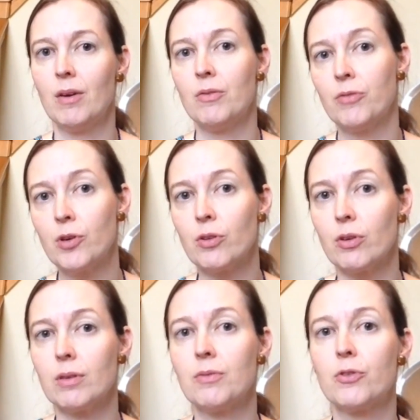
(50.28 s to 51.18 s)

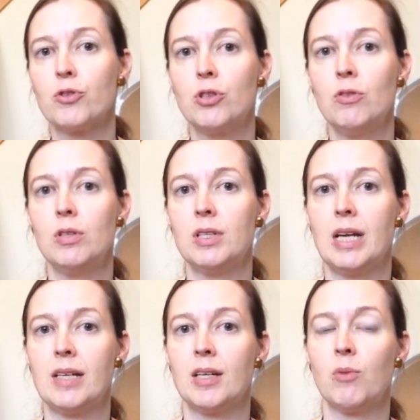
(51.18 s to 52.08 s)
Further, for students
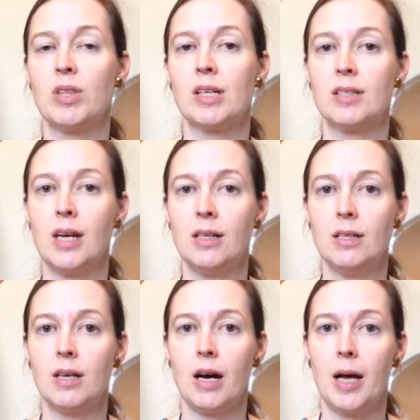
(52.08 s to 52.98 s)
testing with
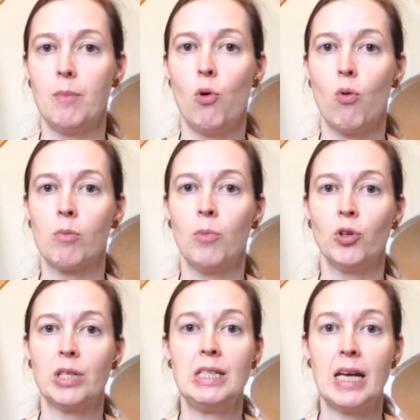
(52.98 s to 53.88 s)
extended time or
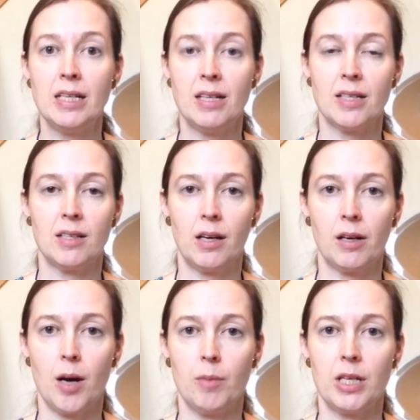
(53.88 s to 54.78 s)
multi-day testing
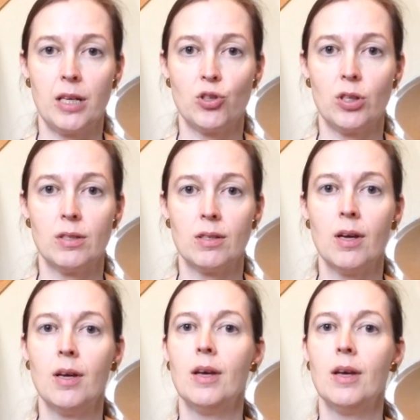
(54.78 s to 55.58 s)
accommodations,